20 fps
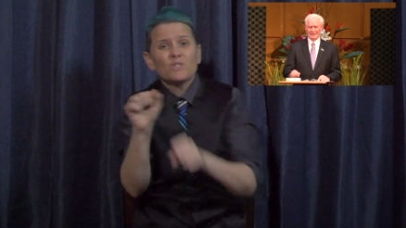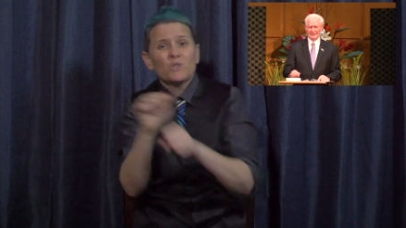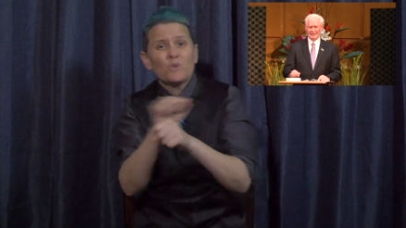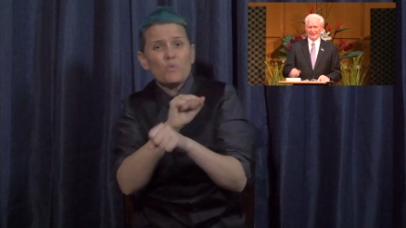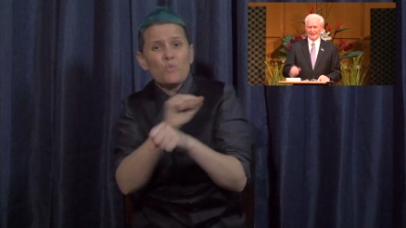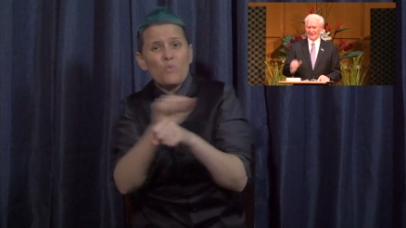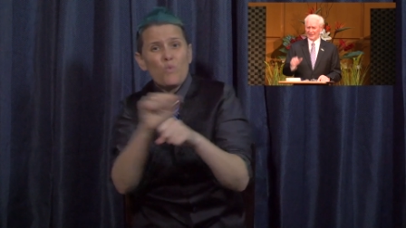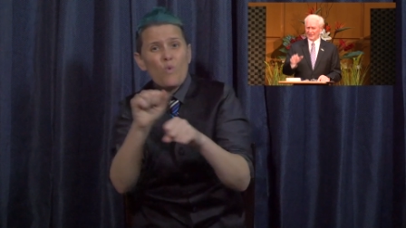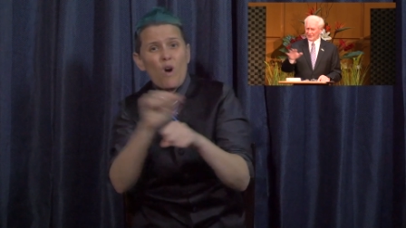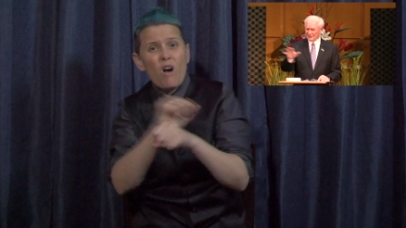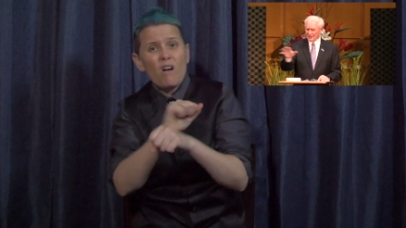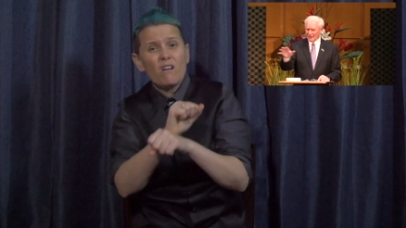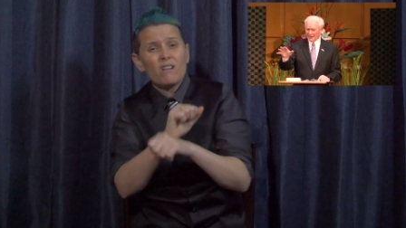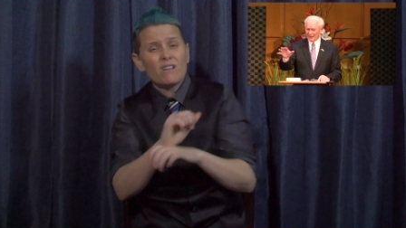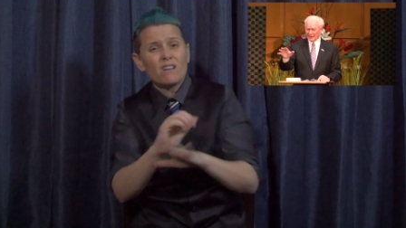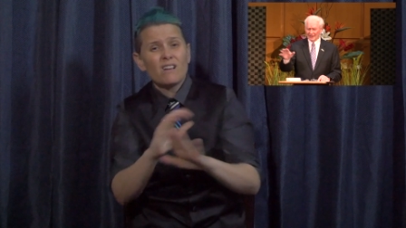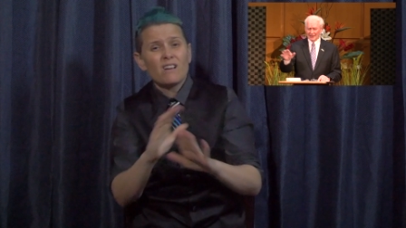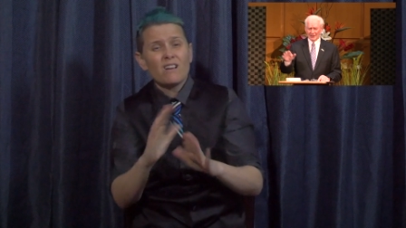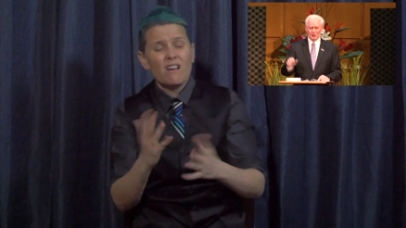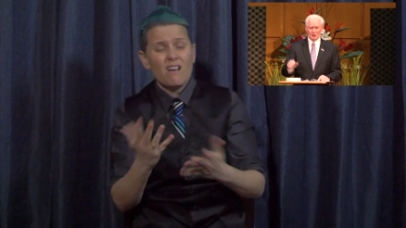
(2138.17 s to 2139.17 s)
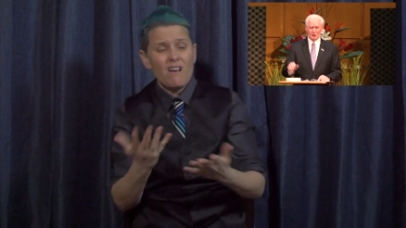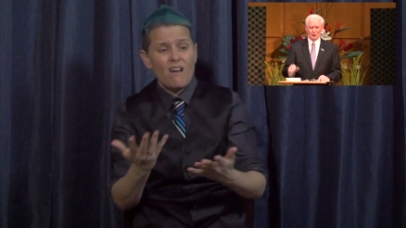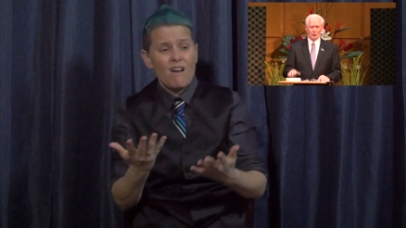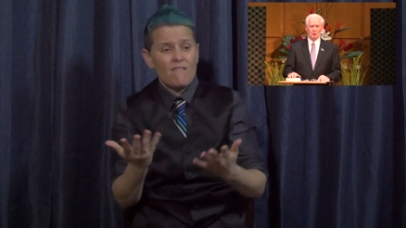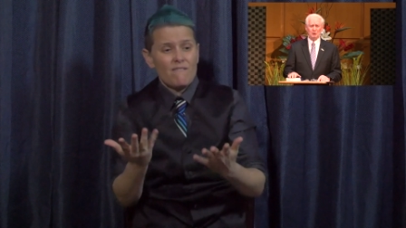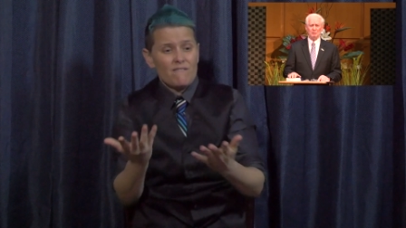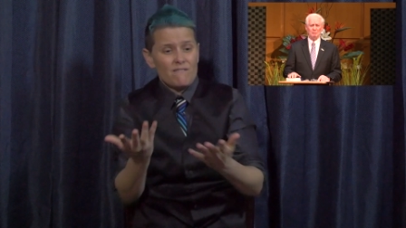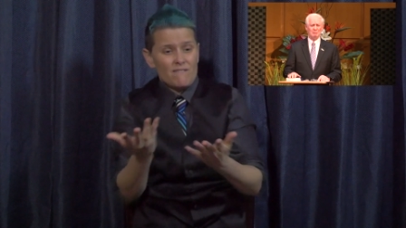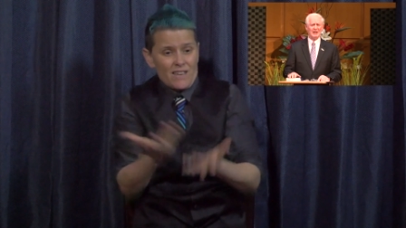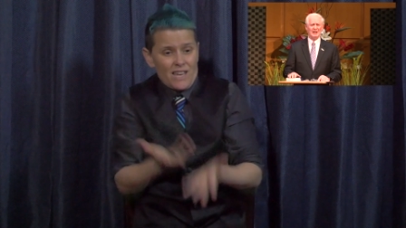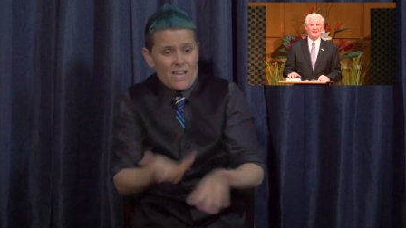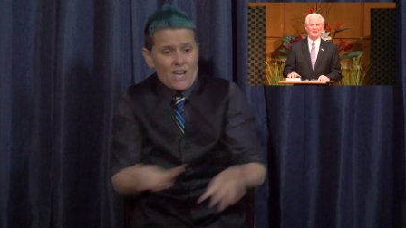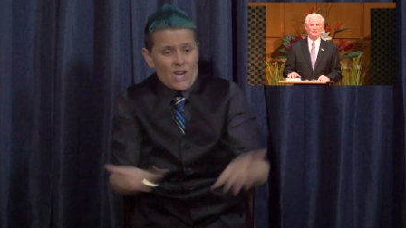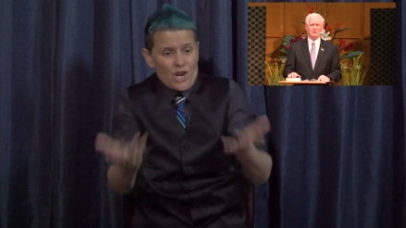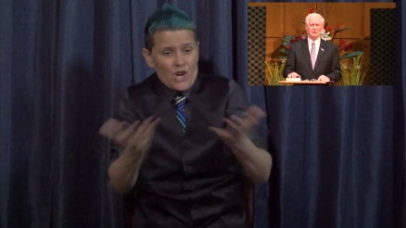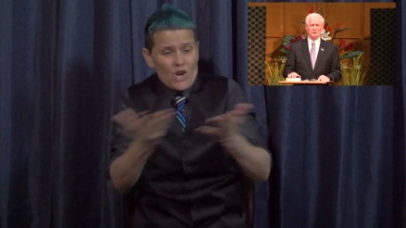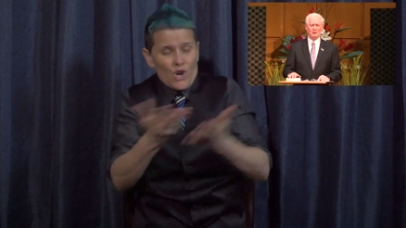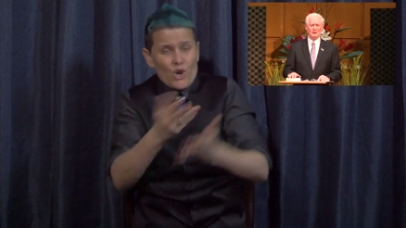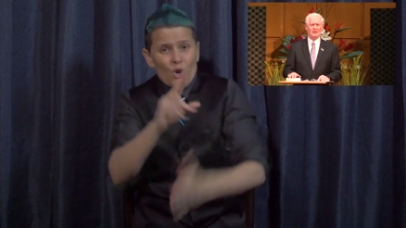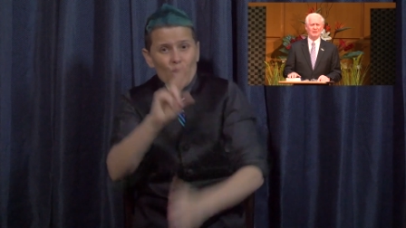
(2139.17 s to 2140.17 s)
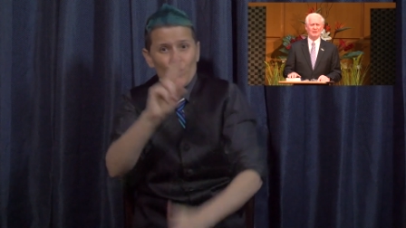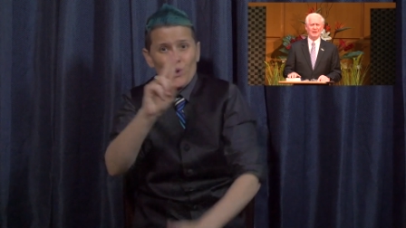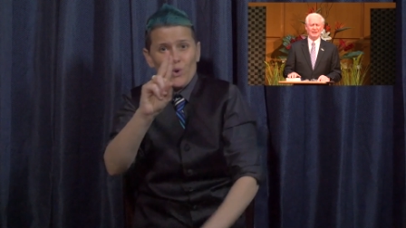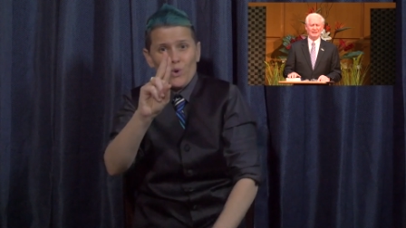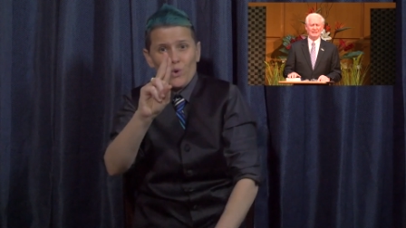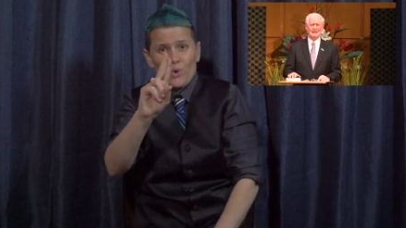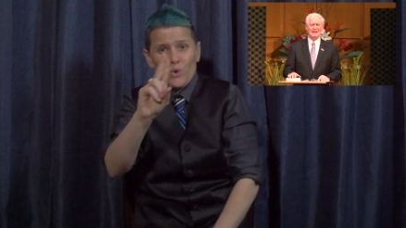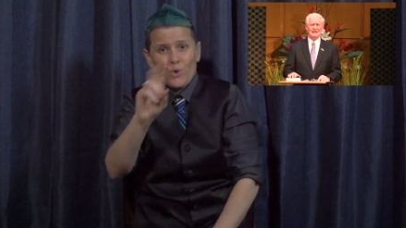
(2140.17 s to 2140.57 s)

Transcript: It is a youth ministry that